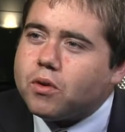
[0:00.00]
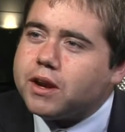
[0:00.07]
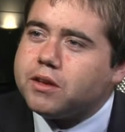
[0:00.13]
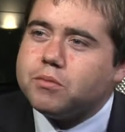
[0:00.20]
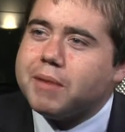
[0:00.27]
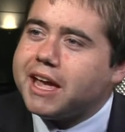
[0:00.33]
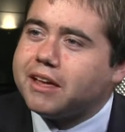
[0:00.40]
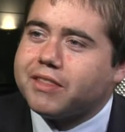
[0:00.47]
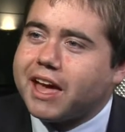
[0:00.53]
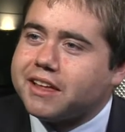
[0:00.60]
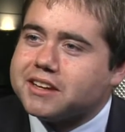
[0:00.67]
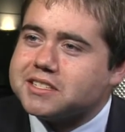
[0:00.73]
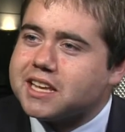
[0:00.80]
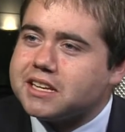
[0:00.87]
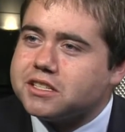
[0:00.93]
do you make of
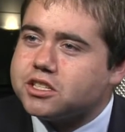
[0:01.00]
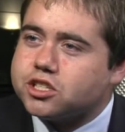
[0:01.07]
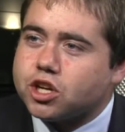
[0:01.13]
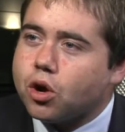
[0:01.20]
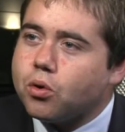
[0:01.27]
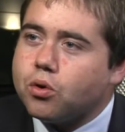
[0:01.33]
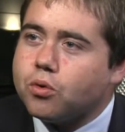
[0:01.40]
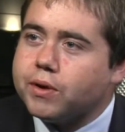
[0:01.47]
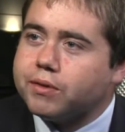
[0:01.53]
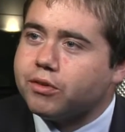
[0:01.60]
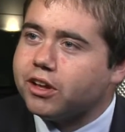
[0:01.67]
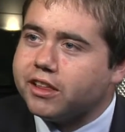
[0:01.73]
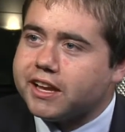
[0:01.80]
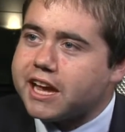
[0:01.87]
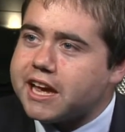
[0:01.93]
that? Does that show who he
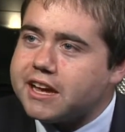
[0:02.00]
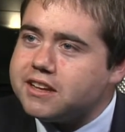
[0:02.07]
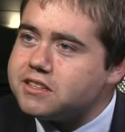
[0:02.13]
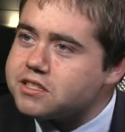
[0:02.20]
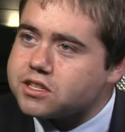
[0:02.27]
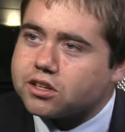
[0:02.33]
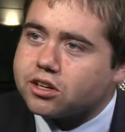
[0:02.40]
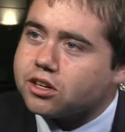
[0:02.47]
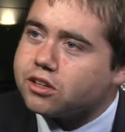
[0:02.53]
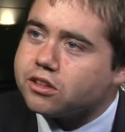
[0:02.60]
really is? Or?